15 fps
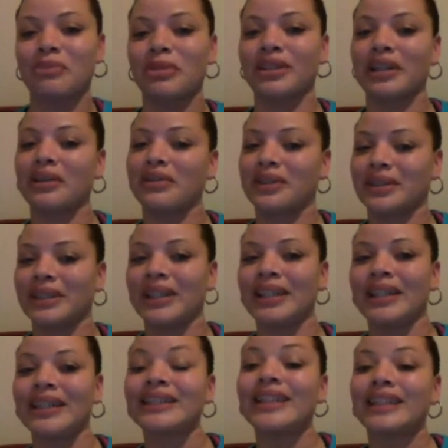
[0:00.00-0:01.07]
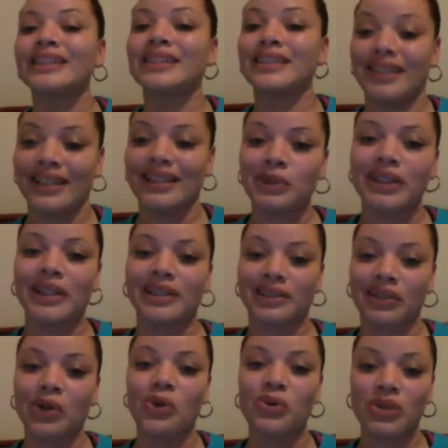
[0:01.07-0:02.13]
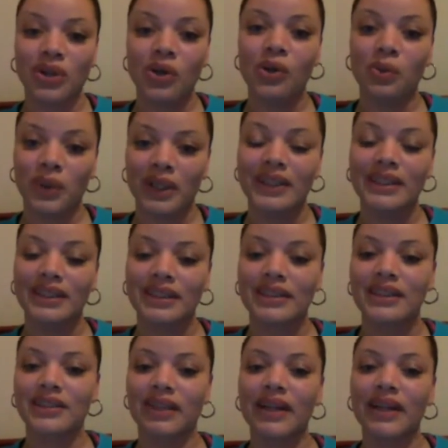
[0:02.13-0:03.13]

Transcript: but they took it, and that's what their whole goal was.